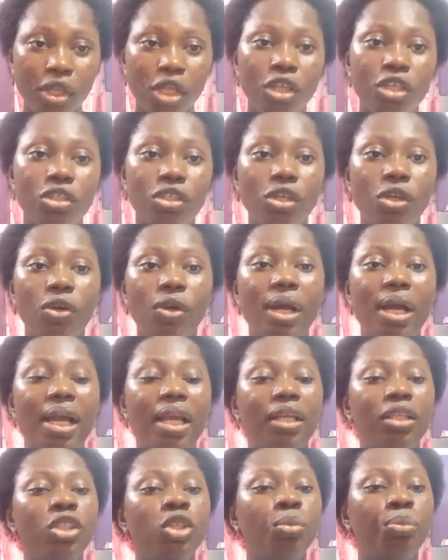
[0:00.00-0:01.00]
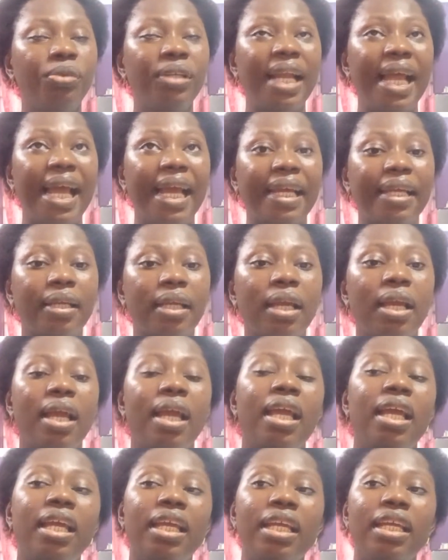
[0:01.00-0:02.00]
So you be like,
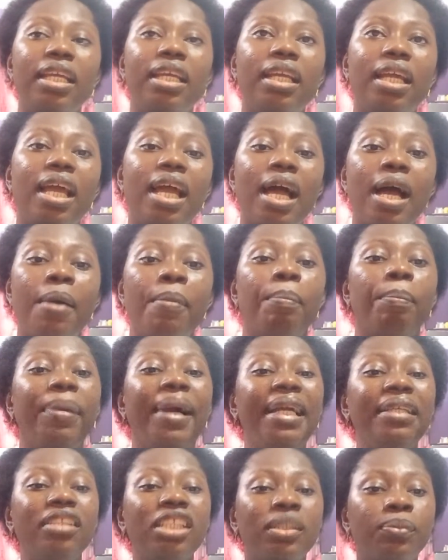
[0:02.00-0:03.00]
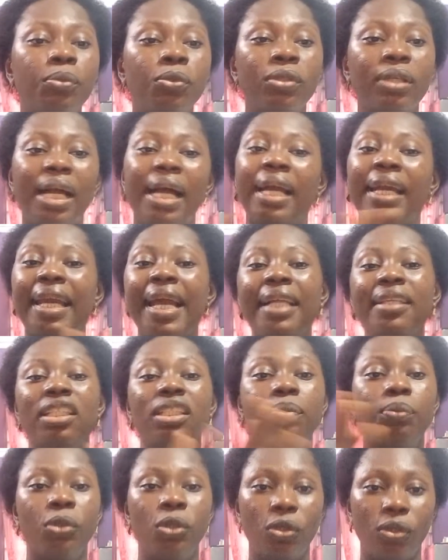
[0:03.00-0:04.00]
buy this book and get this
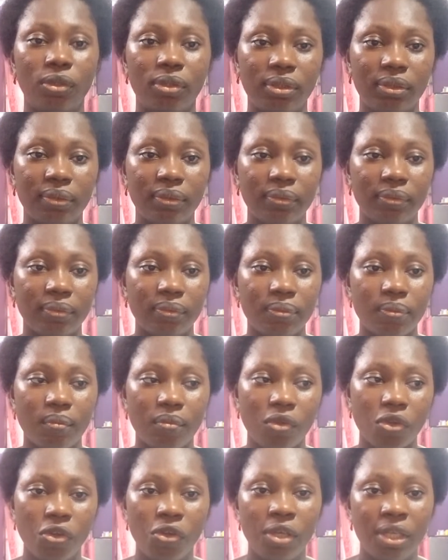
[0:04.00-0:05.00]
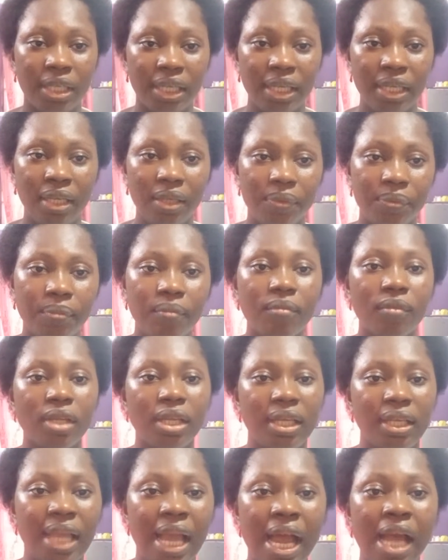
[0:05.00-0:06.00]
bonus, okay?
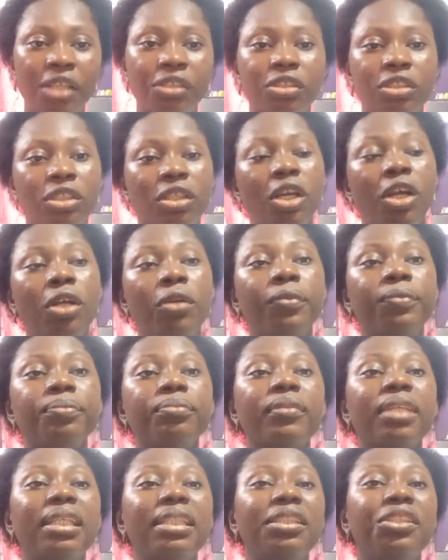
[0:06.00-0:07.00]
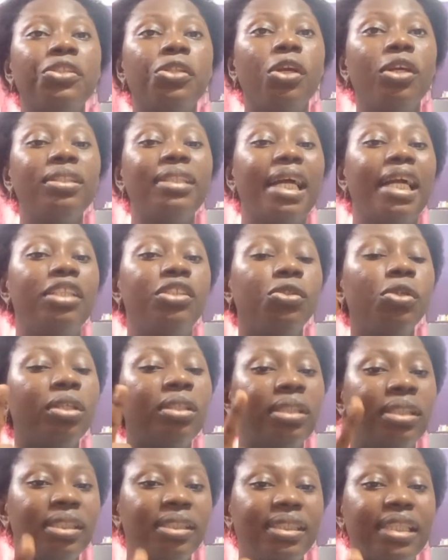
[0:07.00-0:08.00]
Yeah, so those are two
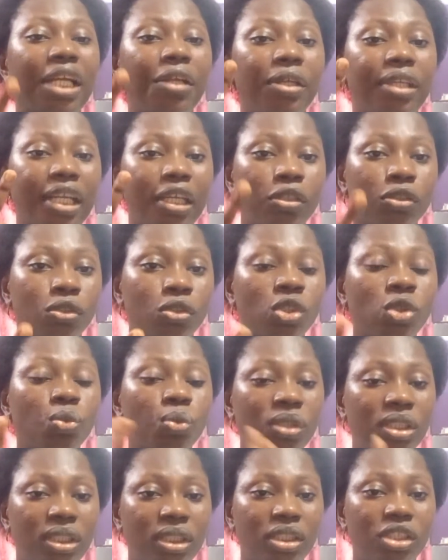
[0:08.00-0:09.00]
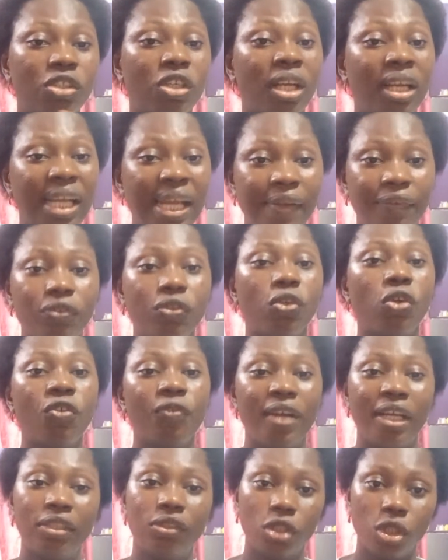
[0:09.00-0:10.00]
things that you can do with your
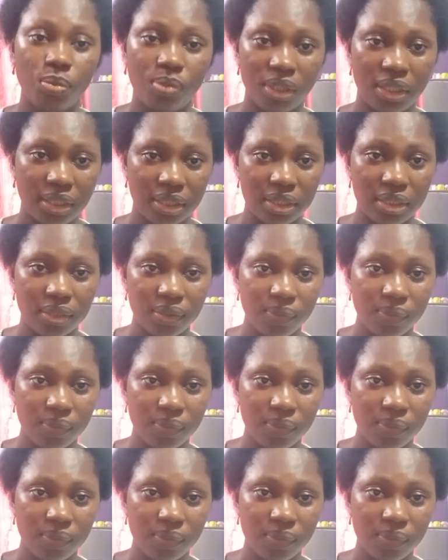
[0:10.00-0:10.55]
leftover topics.